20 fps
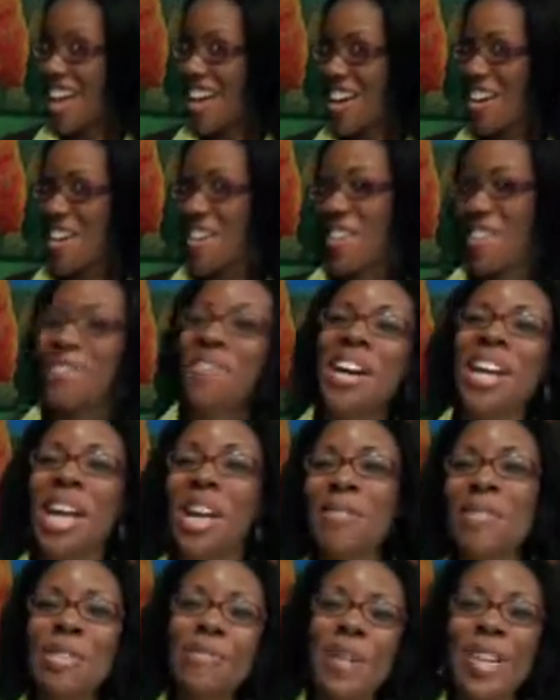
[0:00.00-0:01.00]
Hello, my
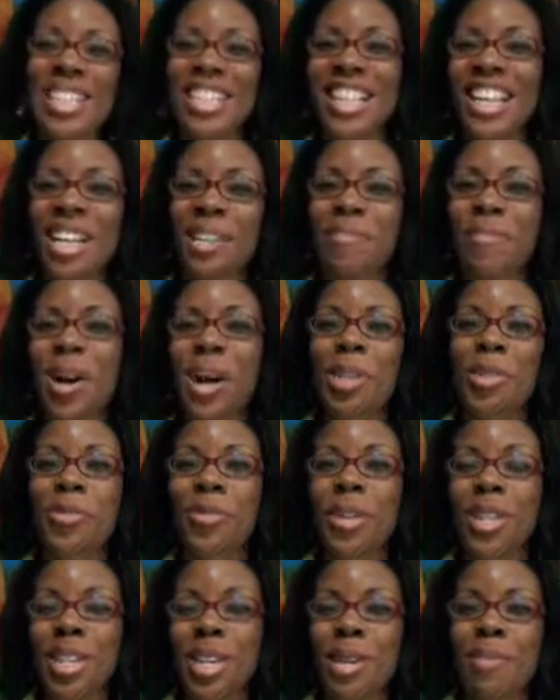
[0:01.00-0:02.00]
name is Marcella Mullen
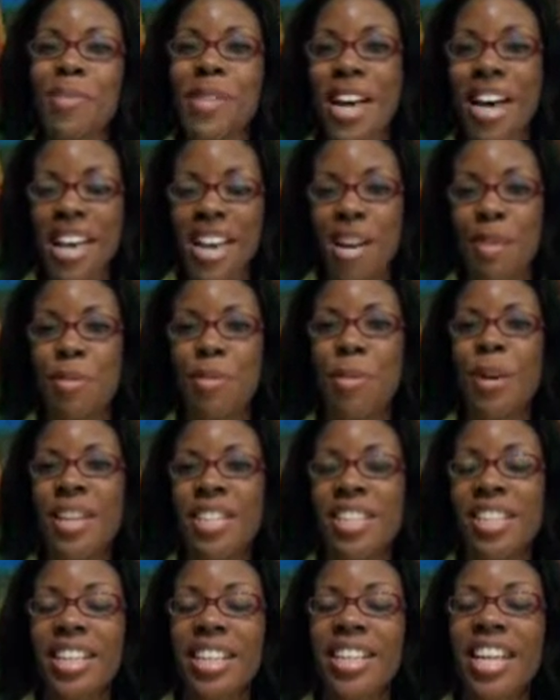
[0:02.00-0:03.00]
Williams. I am the
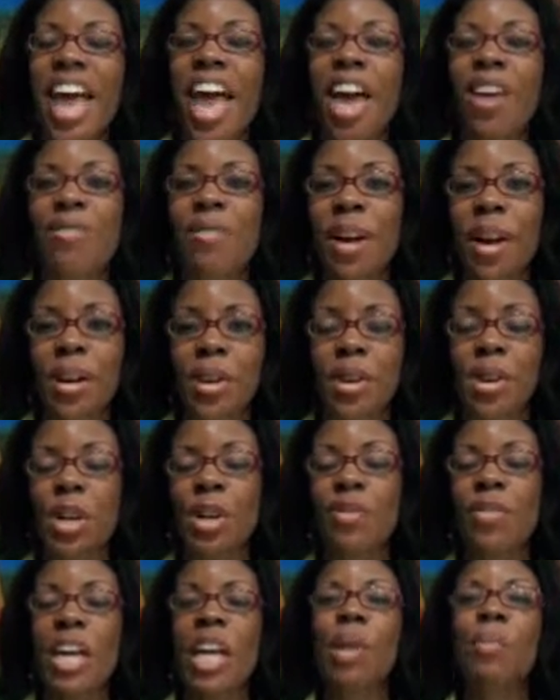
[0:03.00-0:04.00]
president and founder
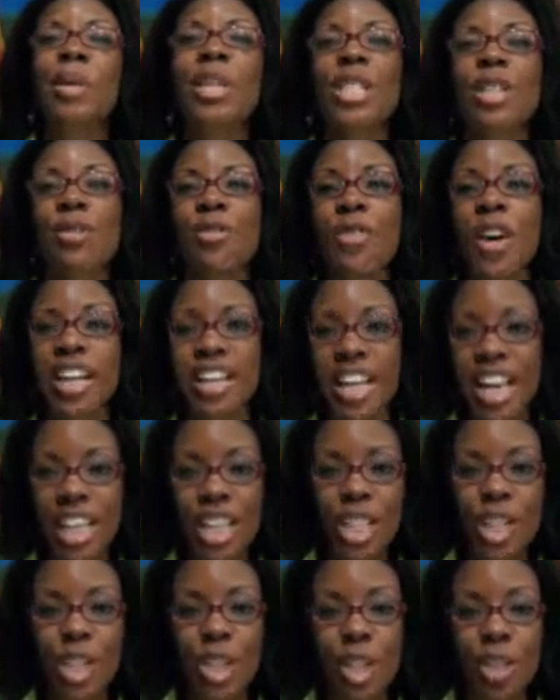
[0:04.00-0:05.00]
of LBG
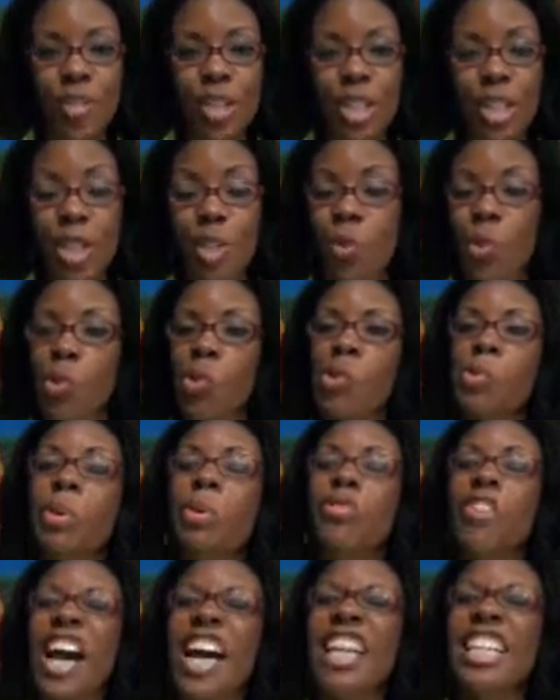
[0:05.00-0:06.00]
Financial Services, where we
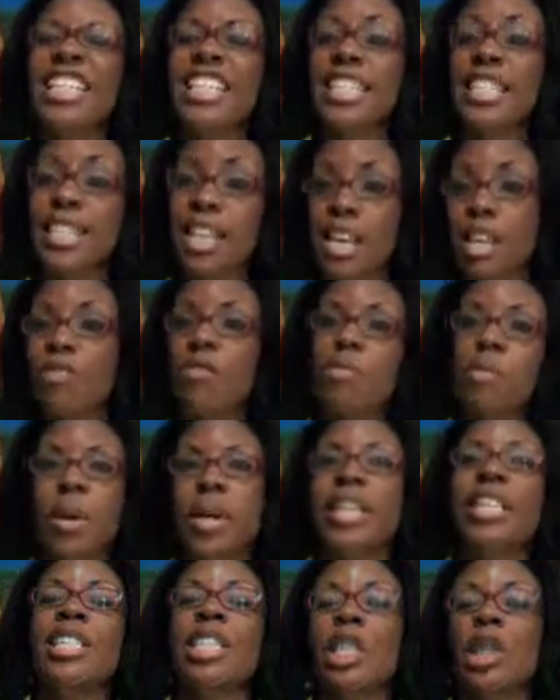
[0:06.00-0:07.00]
provide safe
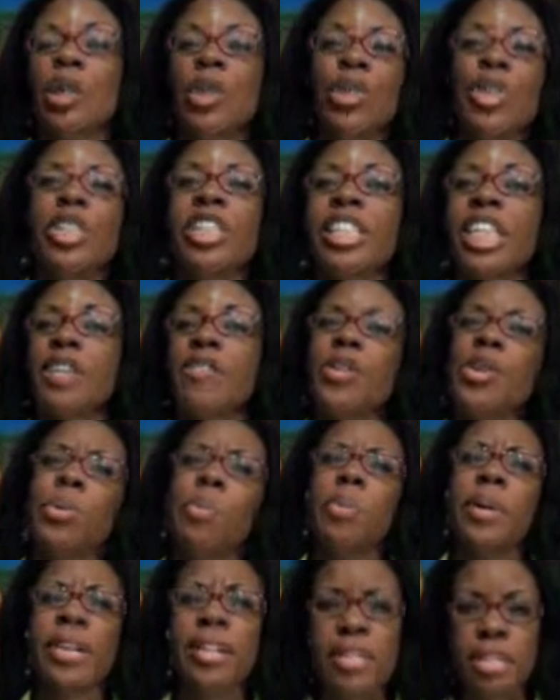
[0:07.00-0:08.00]
money solutions giving you
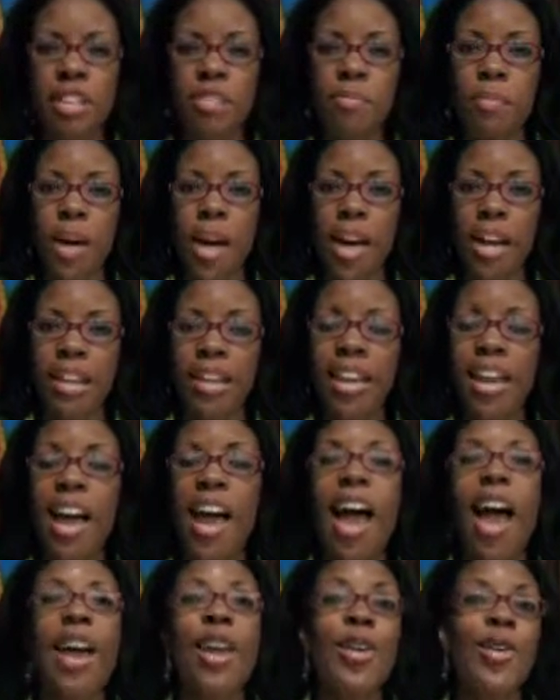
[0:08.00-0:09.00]
peace of mind.
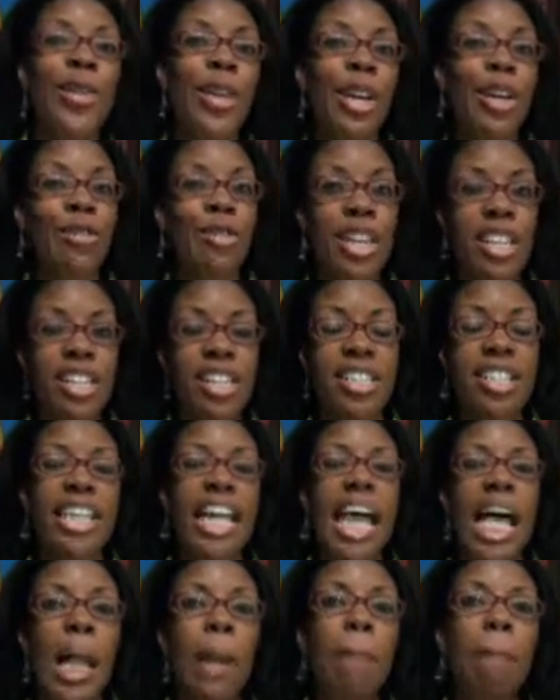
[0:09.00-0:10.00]
You can reach us at
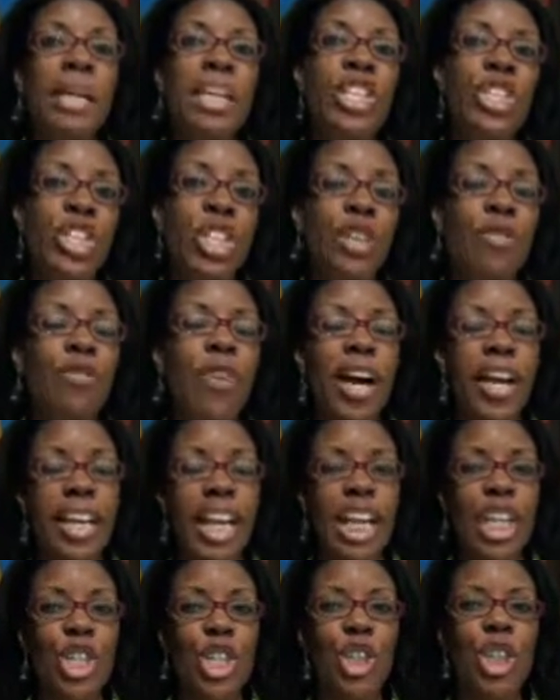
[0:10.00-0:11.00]

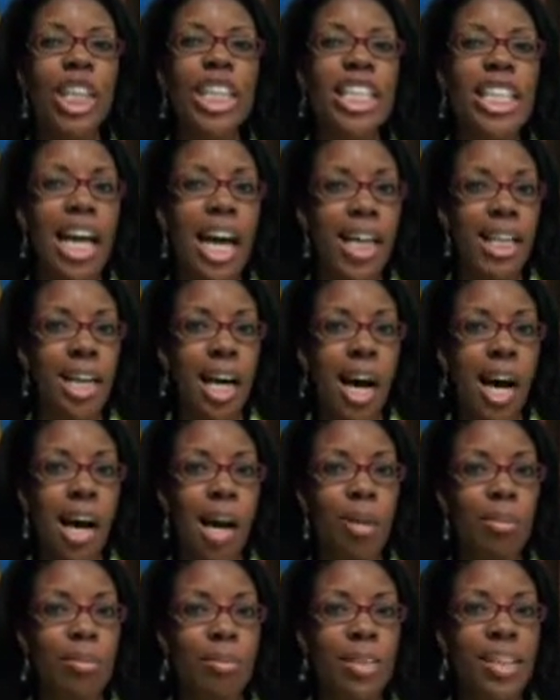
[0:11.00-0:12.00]

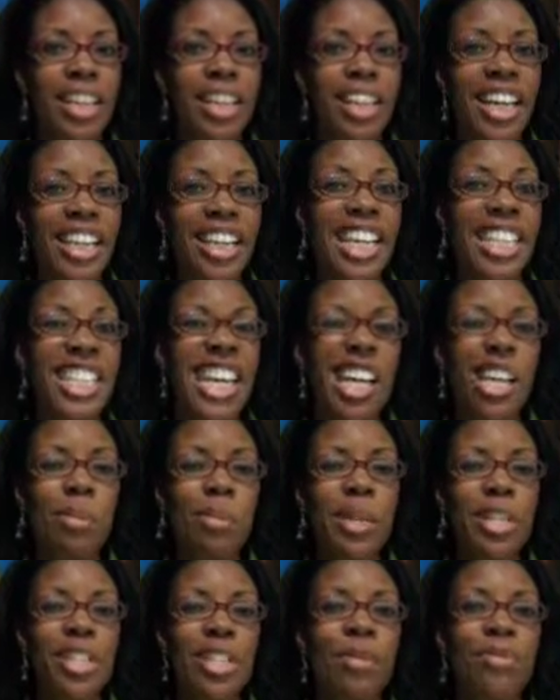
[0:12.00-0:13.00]
lbgfinancial.com. Again, that's
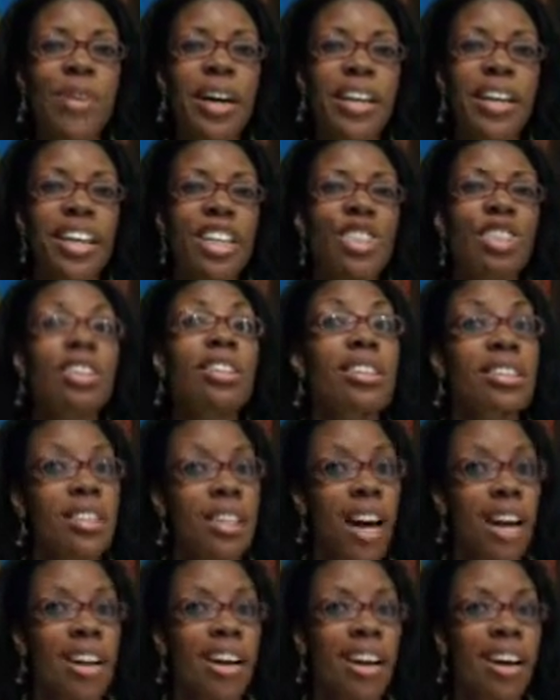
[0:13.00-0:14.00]

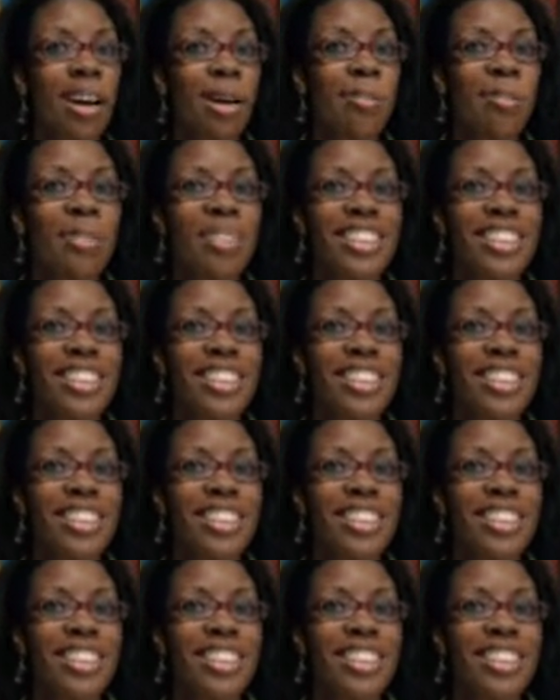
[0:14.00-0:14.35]
lbgfinancial.com.